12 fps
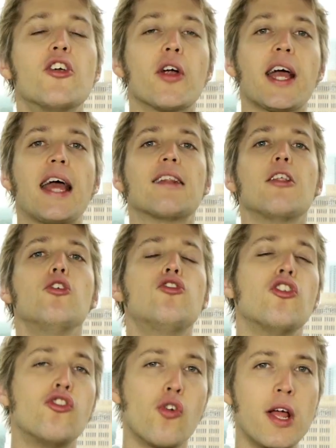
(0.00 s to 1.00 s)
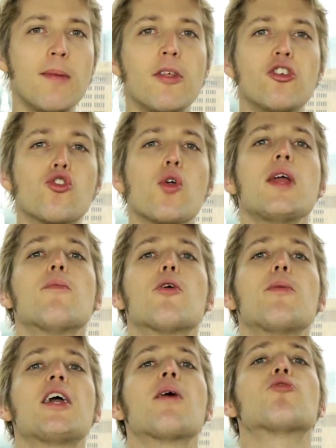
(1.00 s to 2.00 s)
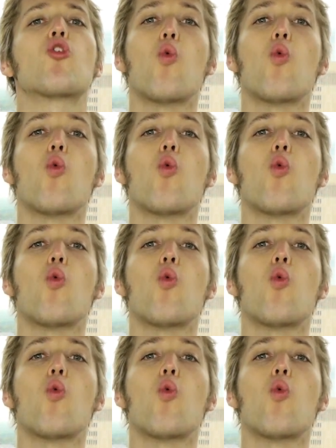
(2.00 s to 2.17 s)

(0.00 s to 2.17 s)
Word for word: During a lucid dream, the dreamer becomes